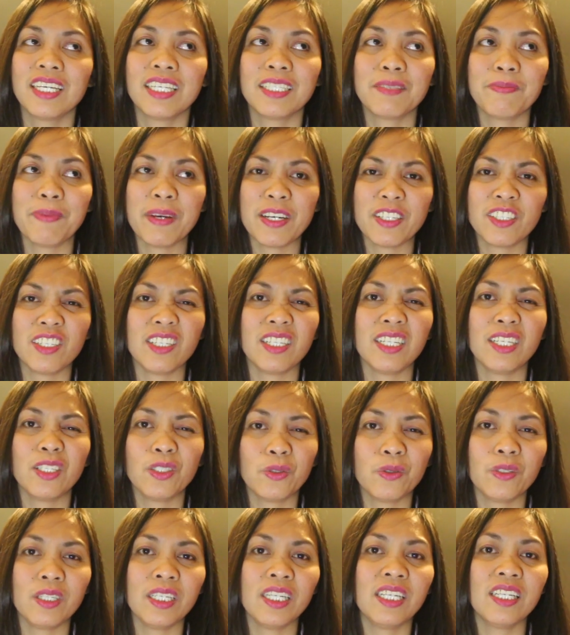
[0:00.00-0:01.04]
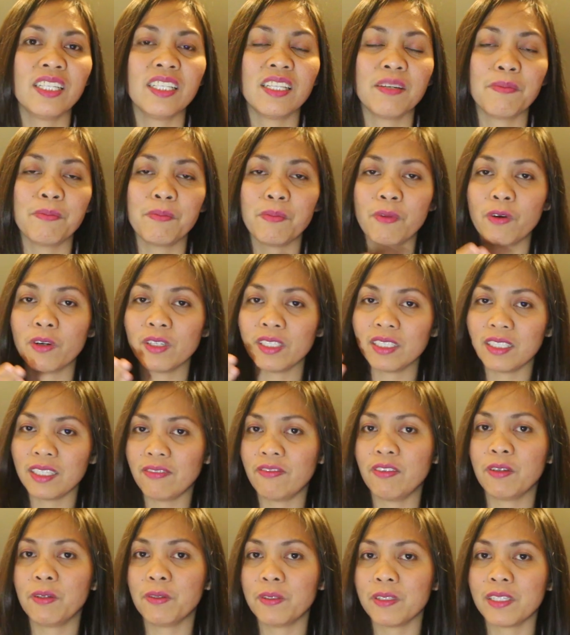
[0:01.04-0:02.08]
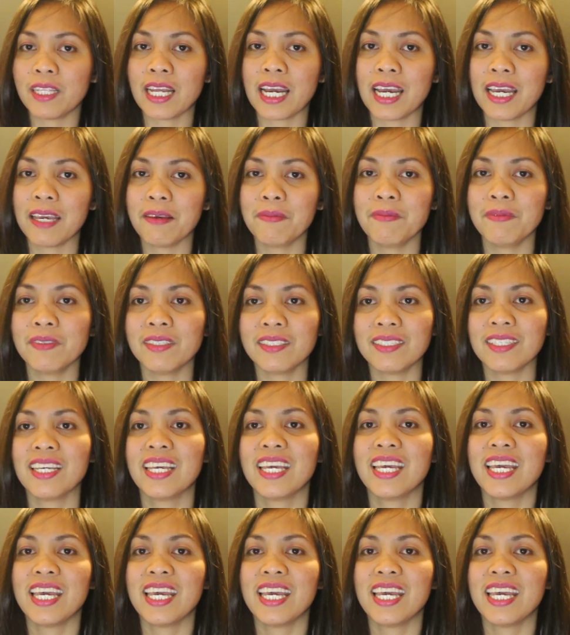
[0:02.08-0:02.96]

especially during the most difficult times,